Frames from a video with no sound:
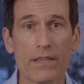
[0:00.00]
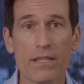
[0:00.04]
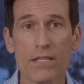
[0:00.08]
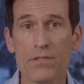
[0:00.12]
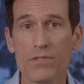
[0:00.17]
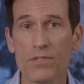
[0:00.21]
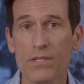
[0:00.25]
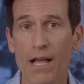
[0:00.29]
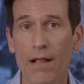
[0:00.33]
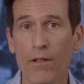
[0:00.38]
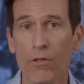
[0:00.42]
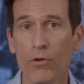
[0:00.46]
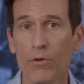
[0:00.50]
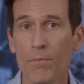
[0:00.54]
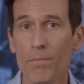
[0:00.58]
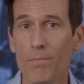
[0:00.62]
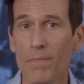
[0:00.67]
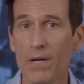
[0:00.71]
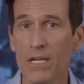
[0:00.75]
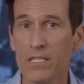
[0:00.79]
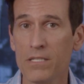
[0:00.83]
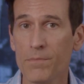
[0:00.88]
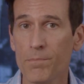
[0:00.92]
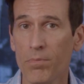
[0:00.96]
the seller
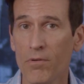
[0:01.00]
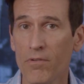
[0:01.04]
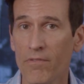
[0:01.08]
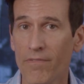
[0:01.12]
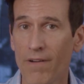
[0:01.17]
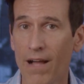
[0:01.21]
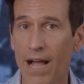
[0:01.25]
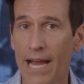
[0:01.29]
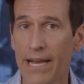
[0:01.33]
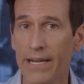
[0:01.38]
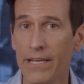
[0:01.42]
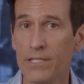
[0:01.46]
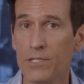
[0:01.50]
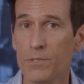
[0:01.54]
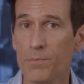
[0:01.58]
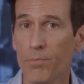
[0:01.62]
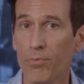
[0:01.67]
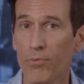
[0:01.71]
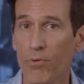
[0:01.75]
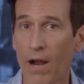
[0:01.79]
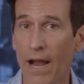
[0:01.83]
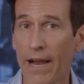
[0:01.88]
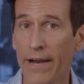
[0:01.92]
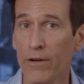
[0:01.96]
must provide its
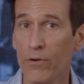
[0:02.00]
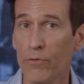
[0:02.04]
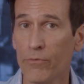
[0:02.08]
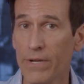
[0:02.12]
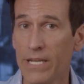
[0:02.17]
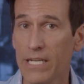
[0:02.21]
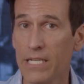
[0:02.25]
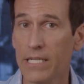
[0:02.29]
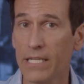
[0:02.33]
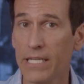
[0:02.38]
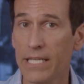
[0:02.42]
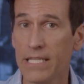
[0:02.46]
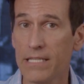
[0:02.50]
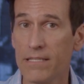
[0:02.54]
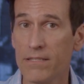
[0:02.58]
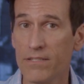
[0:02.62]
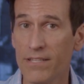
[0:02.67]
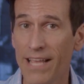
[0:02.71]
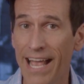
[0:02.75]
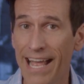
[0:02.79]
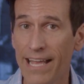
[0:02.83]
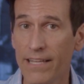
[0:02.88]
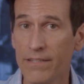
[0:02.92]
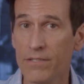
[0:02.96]
prior written
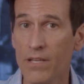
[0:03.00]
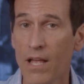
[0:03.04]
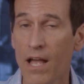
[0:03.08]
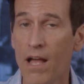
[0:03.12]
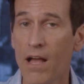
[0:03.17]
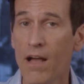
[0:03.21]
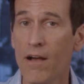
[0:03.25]
consent